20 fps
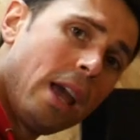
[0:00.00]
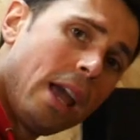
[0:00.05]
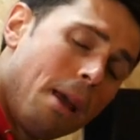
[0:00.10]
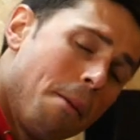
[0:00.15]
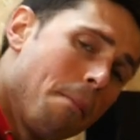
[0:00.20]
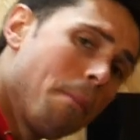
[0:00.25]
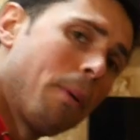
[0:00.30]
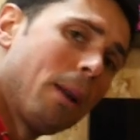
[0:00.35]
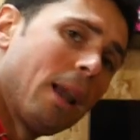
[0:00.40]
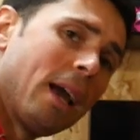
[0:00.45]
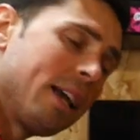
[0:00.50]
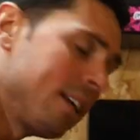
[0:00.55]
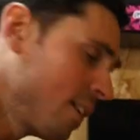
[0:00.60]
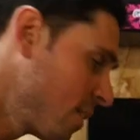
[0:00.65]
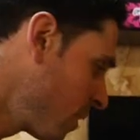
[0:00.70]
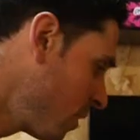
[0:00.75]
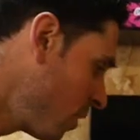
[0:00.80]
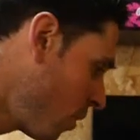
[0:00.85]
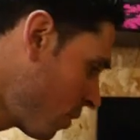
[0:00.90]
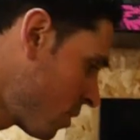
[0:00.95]
it in
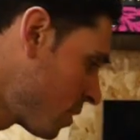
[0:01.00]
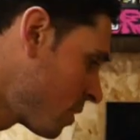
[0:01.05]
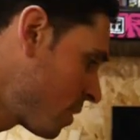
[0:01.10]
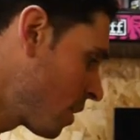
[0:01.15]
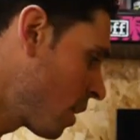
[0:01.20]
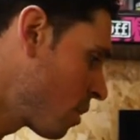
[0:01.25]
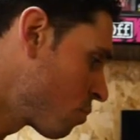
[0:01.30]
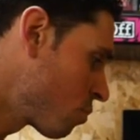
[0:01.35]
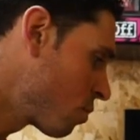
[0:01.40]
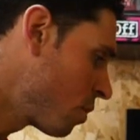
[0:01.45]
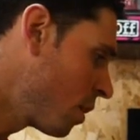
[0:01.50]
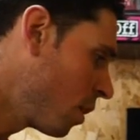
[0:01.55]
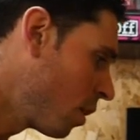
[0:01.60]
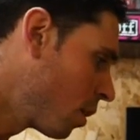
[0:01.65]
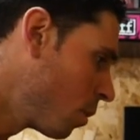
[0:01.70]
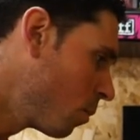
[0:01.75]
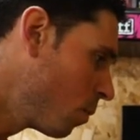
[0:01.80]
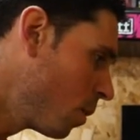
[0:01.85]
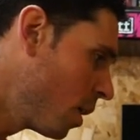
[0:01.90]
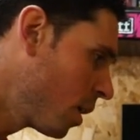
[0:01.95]
place nice and centrally
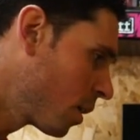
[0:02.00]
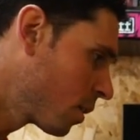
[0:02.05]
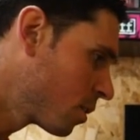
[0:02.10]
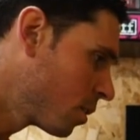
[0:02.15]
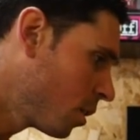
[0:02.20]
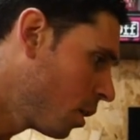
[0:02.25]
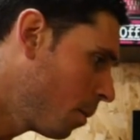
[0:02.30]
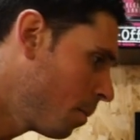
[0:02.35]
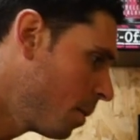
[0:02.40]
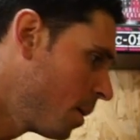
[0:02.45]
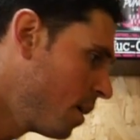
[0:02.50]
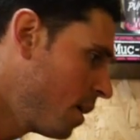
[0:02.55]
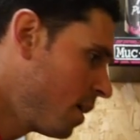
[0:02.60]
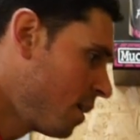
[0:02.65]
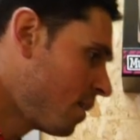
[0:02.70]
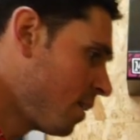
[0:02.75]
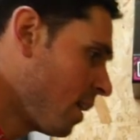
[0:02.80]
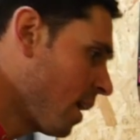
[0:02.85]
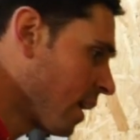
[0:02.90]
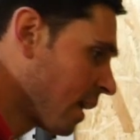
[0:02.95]
on a worktop
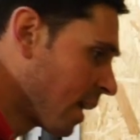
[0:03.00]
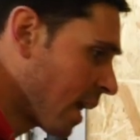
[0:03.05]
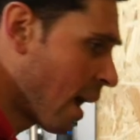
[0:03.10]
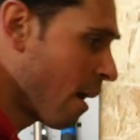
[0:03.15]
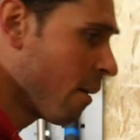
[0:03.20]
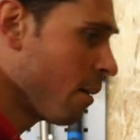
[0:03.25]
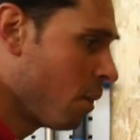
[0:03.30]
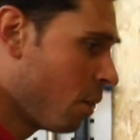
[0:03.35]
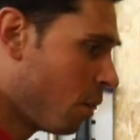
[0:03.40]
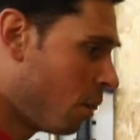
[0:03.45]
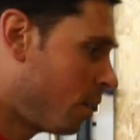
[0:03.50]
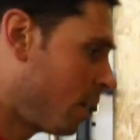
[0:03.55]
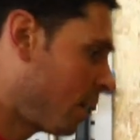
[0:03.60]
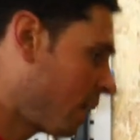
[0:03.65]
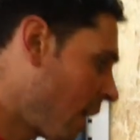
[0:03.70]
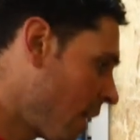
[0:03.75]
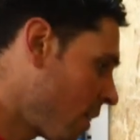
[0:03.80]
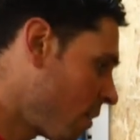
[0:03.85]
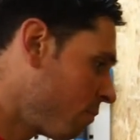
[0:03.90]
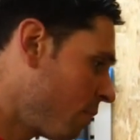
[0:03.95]
to then carry on
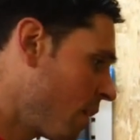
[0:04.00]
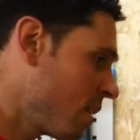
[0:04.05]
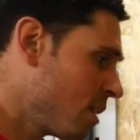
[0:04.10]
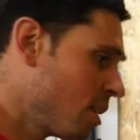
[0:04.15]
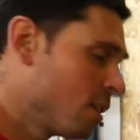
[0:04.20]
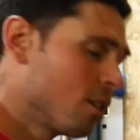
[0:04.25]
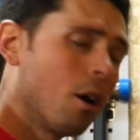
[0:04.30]
and get the resin